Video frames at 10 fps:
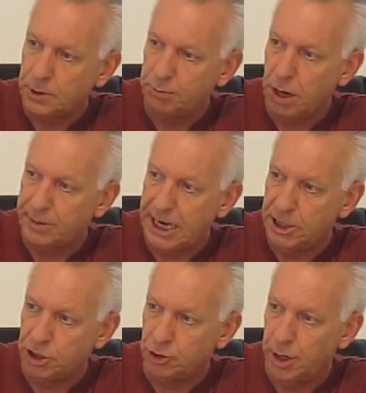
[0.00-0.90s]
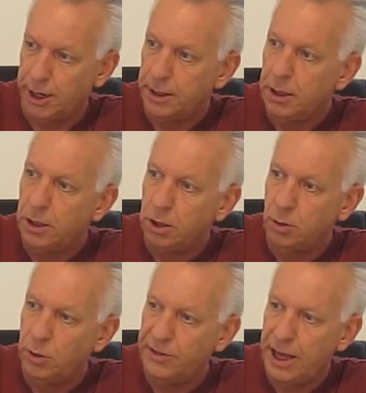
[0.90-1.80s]
propagation tray,
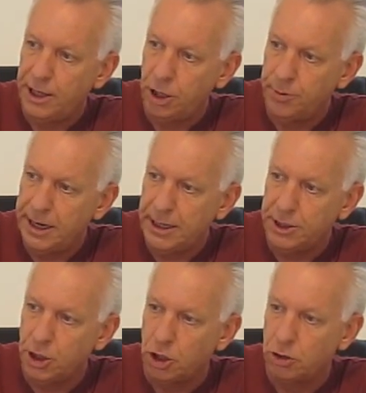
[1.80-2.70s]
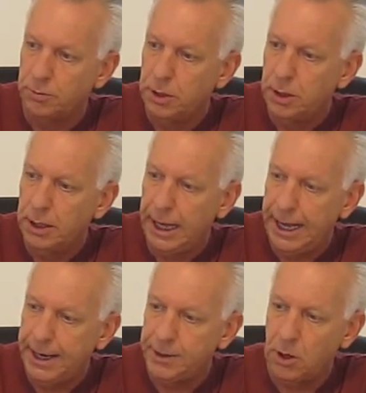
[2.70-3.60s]
with a humidity dome,
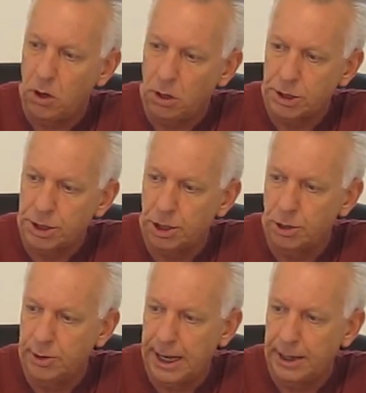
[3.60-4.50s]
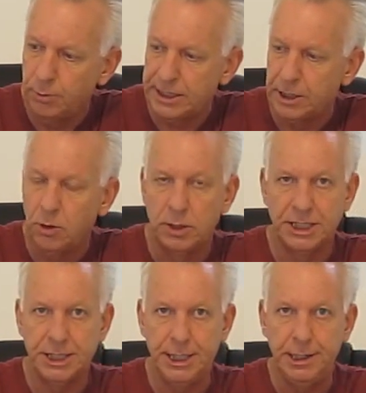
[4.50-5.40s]
and also what they call a
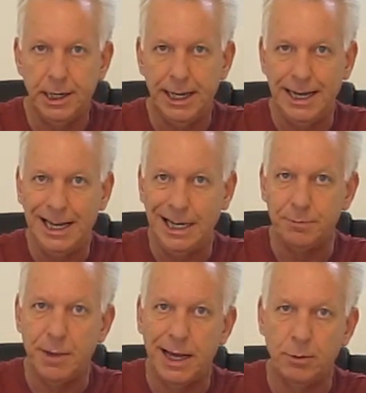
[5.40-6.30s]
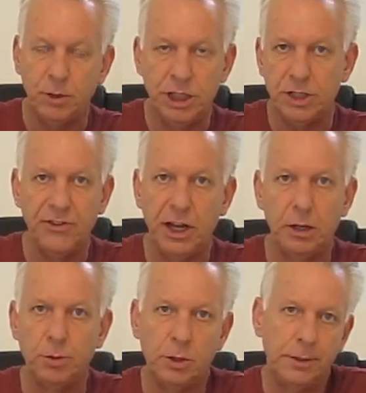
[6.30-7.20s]
seedling heat mat, which is
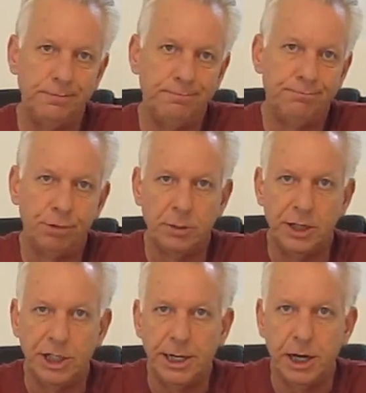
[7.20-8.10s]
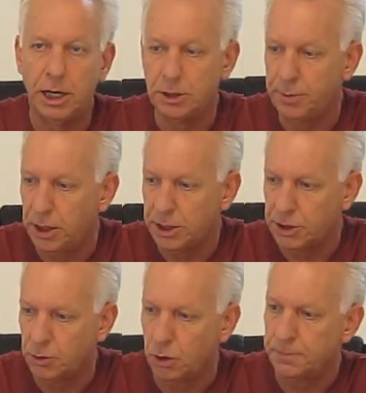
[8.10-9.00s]
available at pretty much any hydroponic
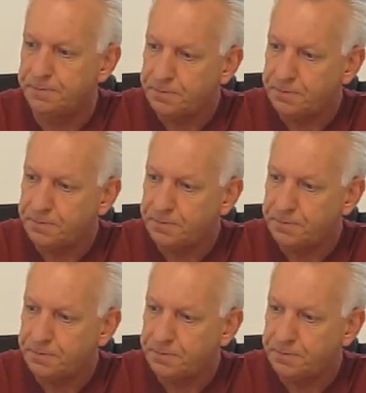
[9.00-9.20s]
store.